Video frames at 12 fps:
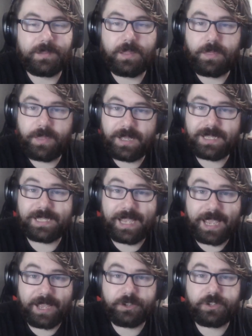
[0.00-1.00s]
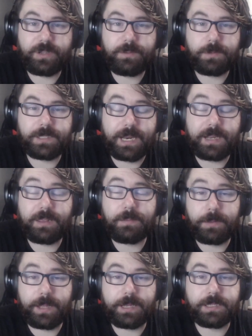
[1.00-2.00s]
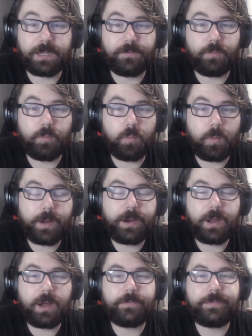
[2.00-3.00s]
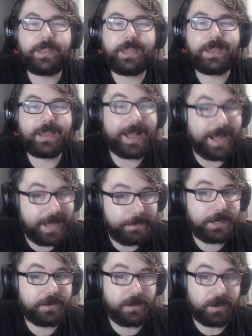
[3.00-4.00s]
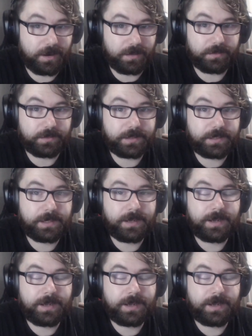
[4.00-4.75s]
This actually will take the place of one of the common cards